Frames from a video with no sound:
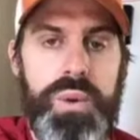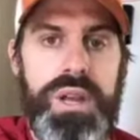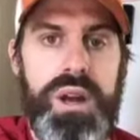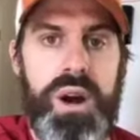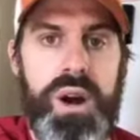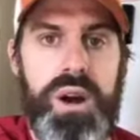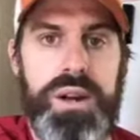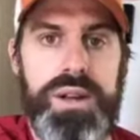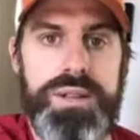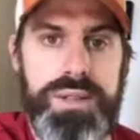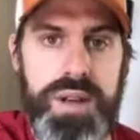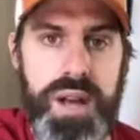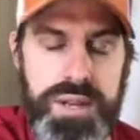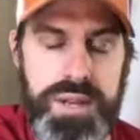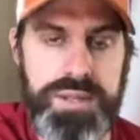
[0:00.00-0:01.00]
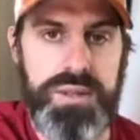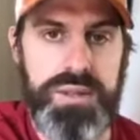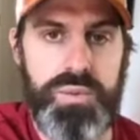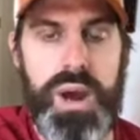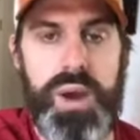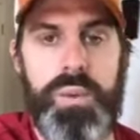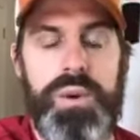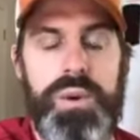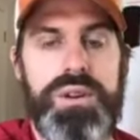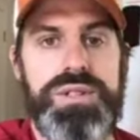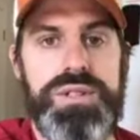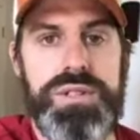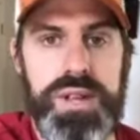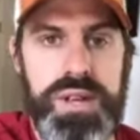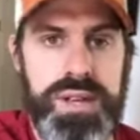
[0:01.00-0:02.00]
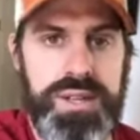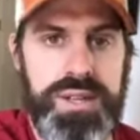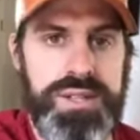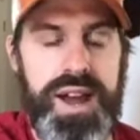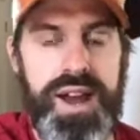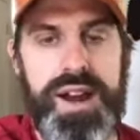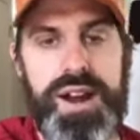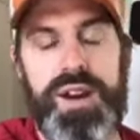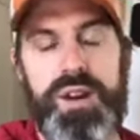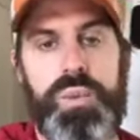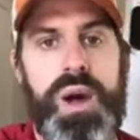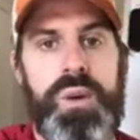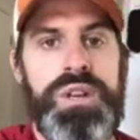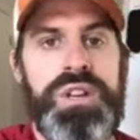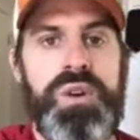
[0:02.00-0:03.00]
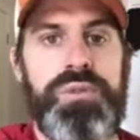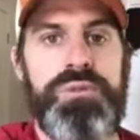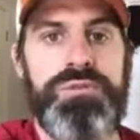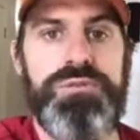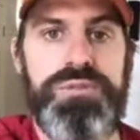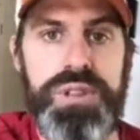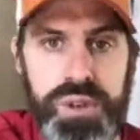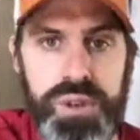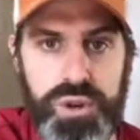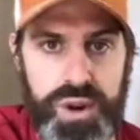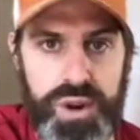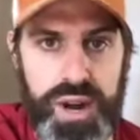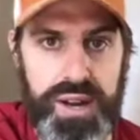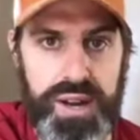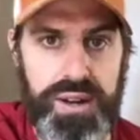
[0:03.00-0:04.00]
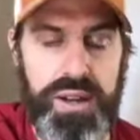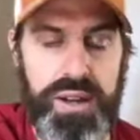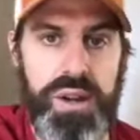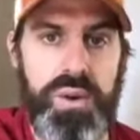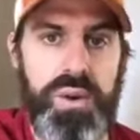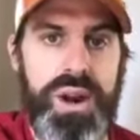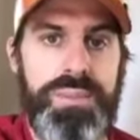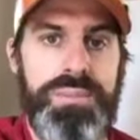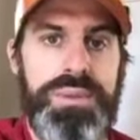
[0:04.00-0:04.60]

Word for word: are exhausted, why we're sick and tired, why we don't feel great, right?